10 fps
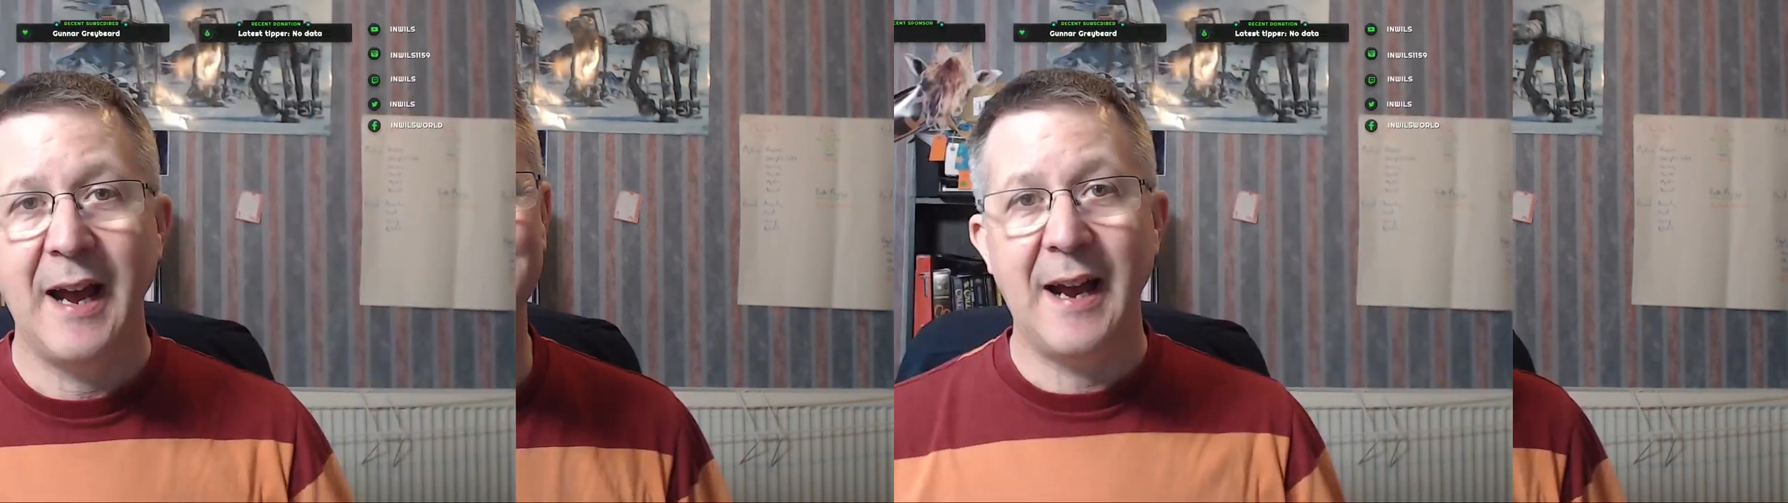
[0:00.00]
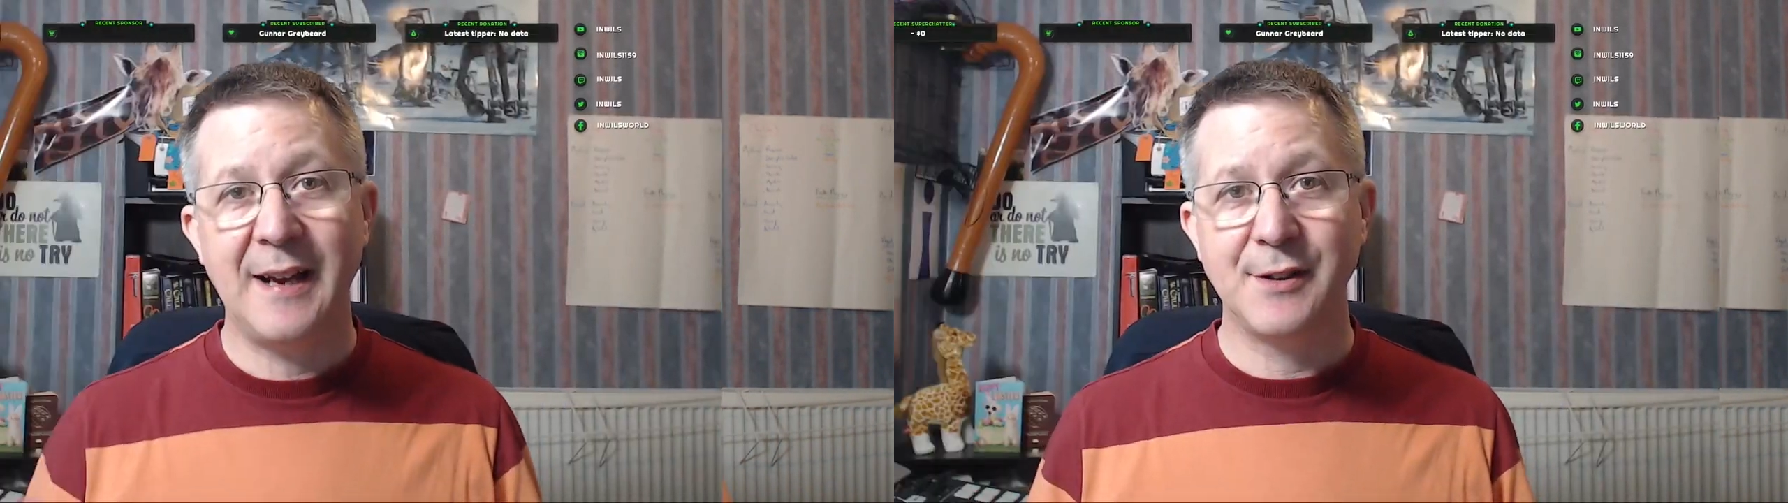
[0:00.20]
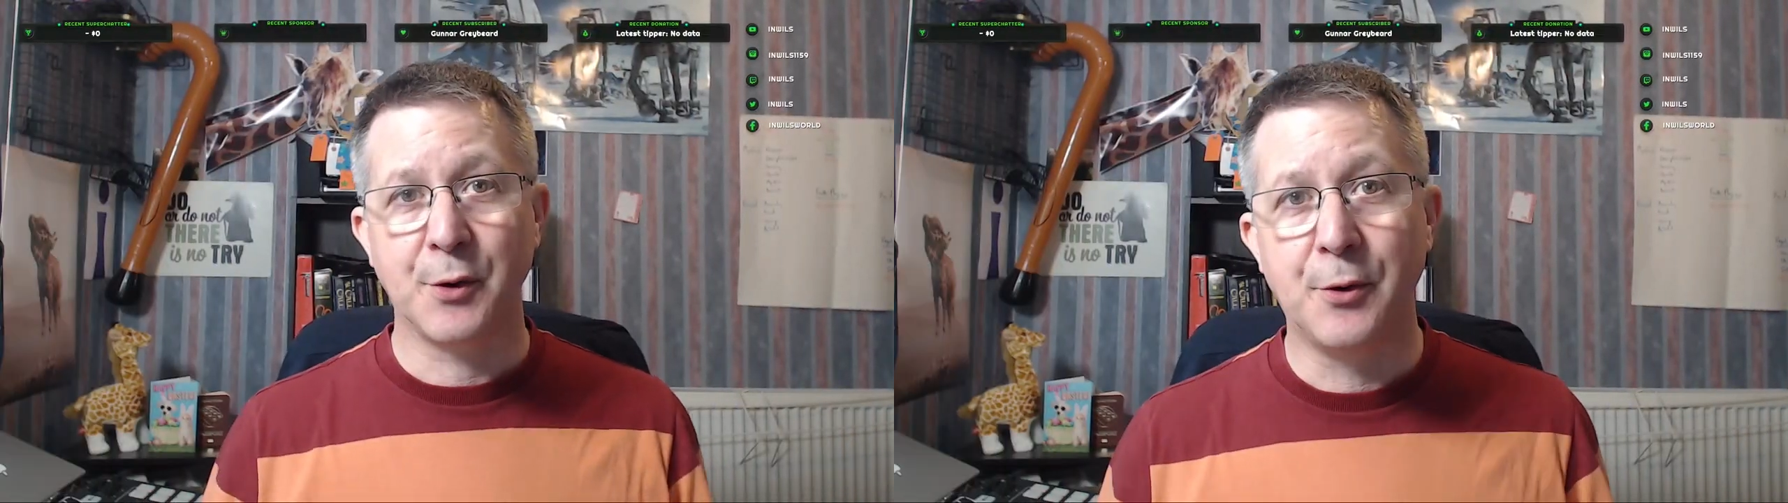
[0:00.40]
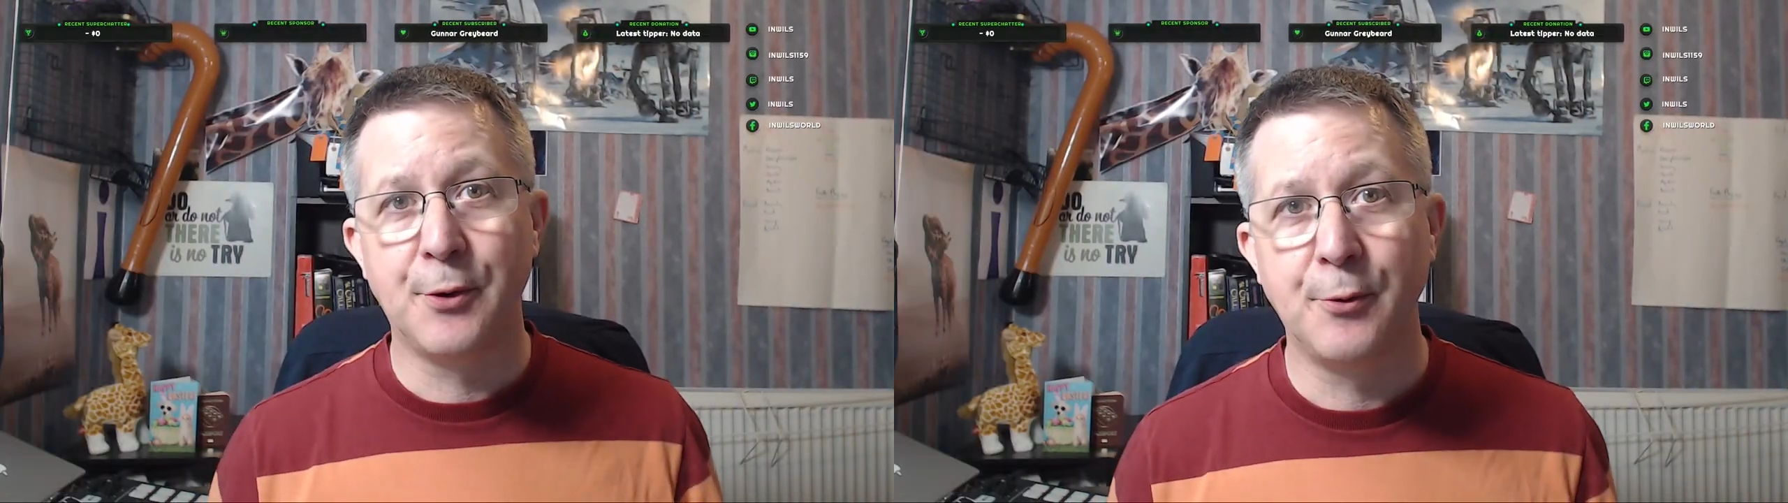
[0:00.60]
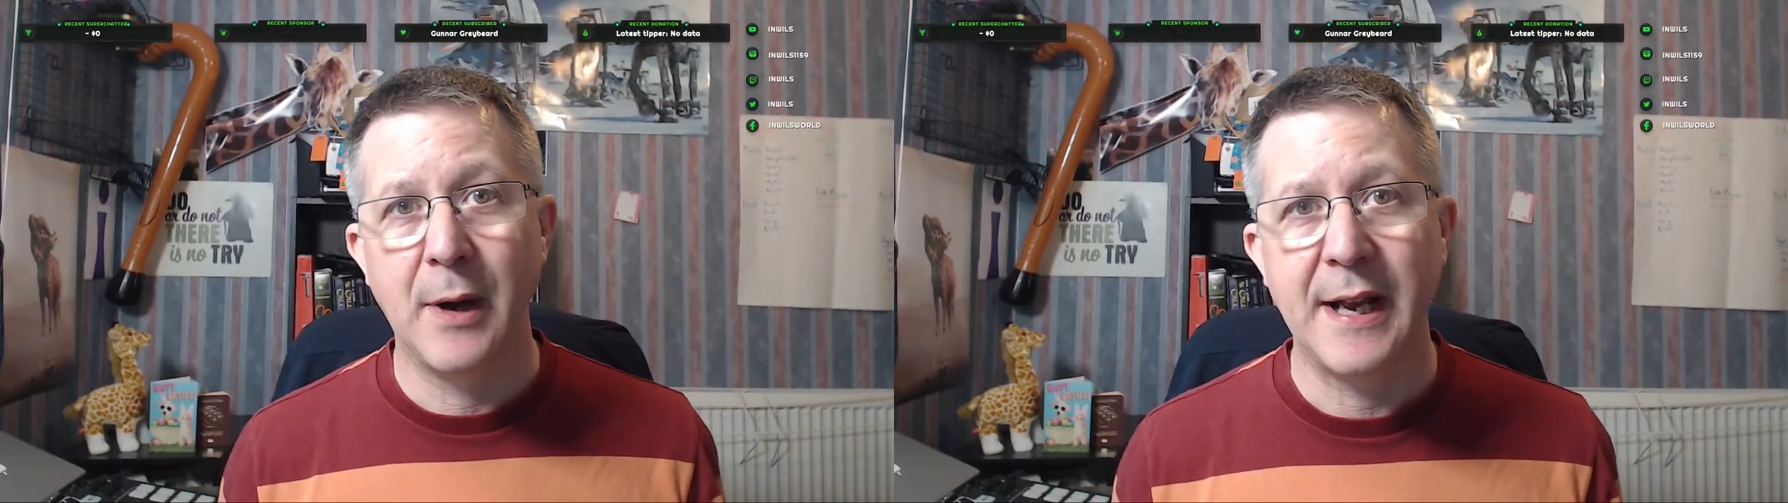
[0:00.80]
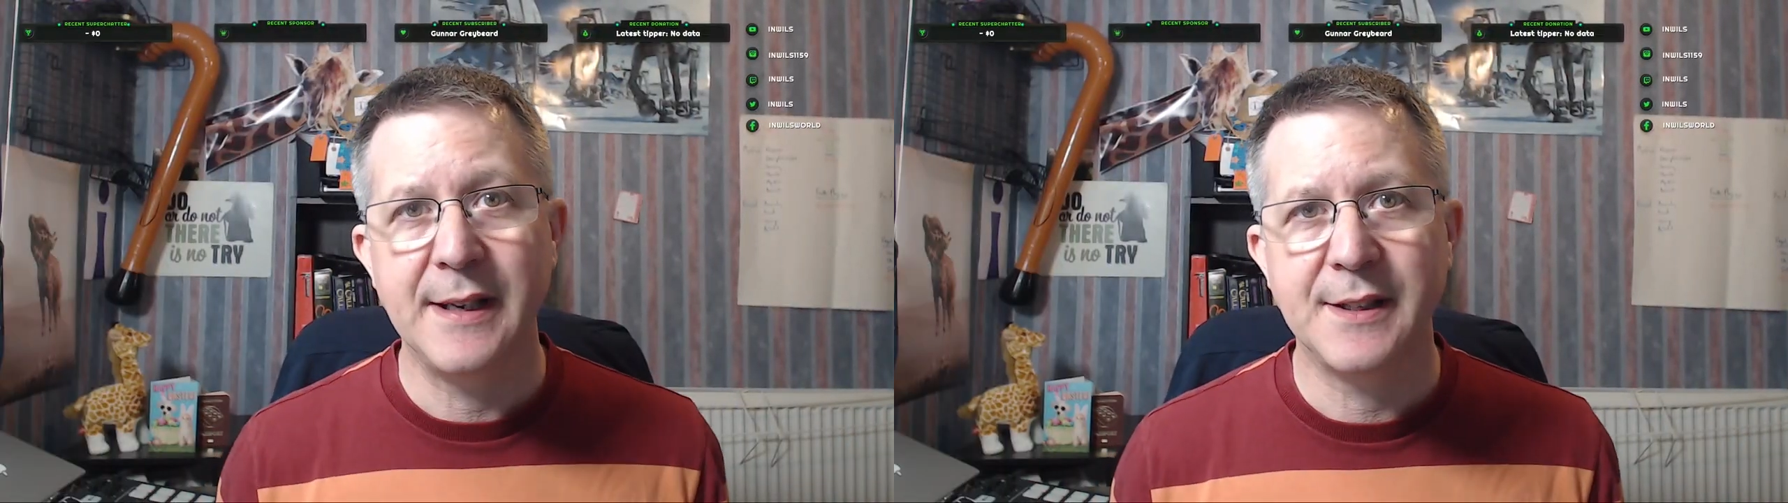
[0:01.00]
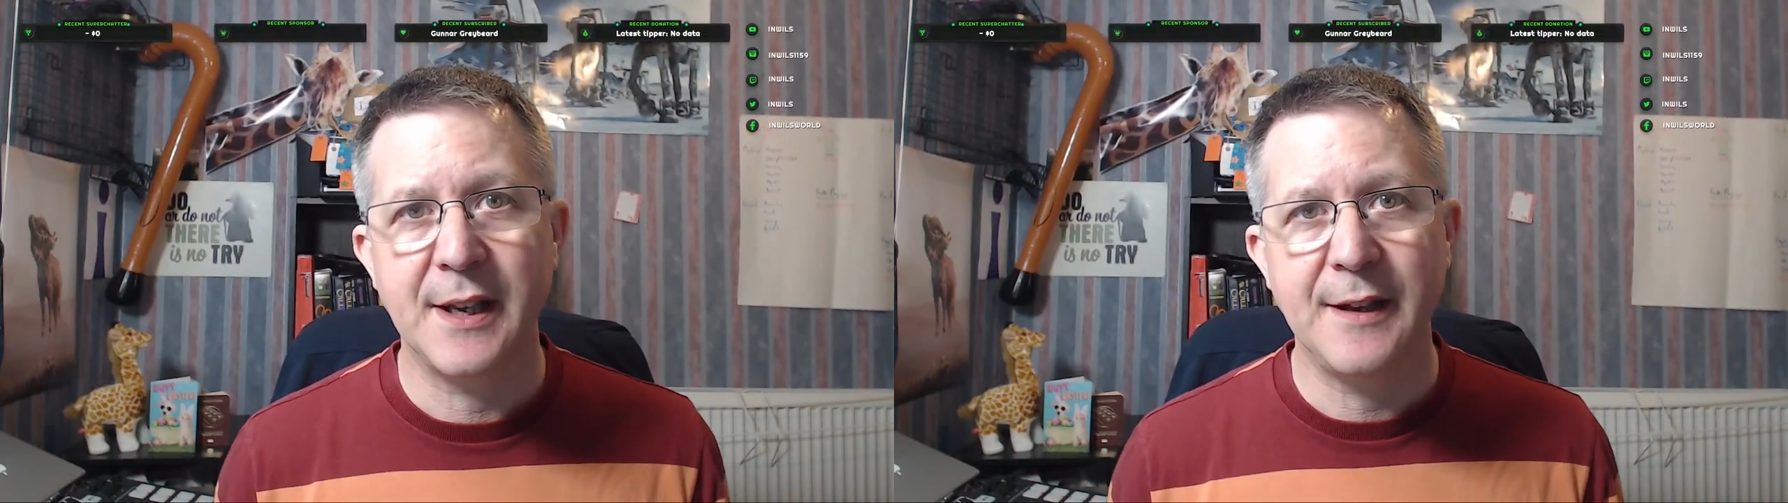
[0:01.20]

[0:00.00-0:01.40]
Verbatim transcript: As always,